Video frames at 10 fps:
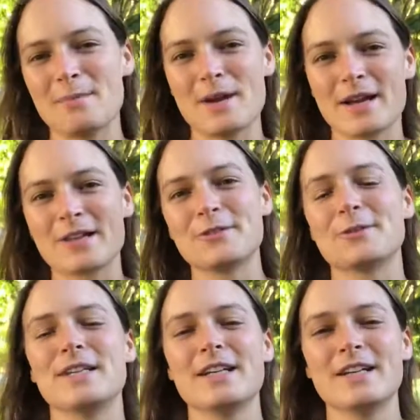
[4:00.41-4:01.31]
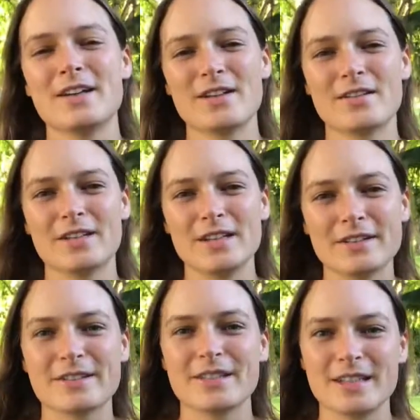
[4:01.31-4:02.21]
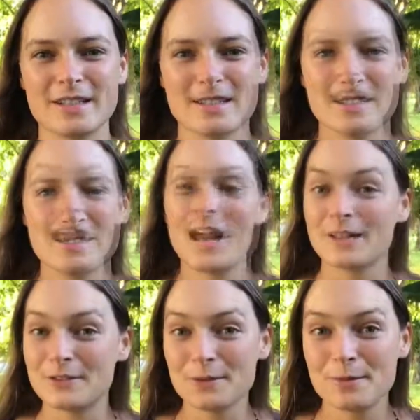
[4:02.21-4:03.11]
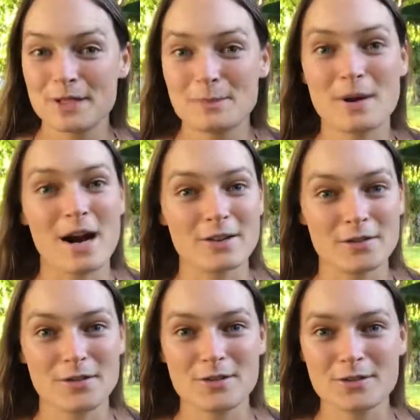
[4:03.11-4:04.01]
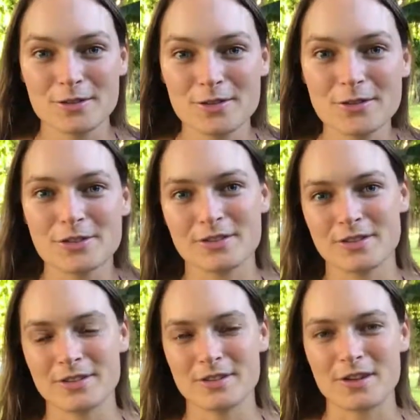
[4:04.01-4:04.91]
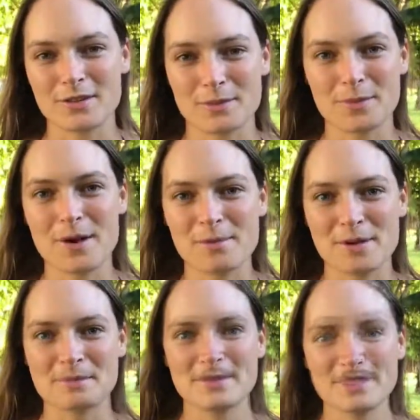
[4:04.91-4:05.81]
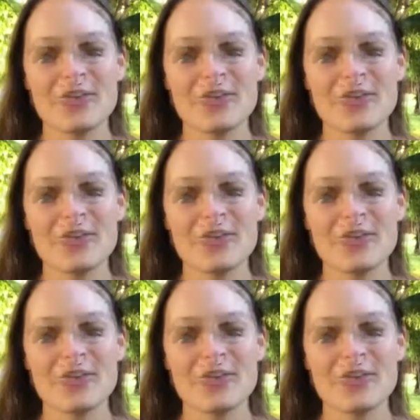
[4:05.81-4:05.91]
back and really see it clearly and to be part of the solution, not the problem.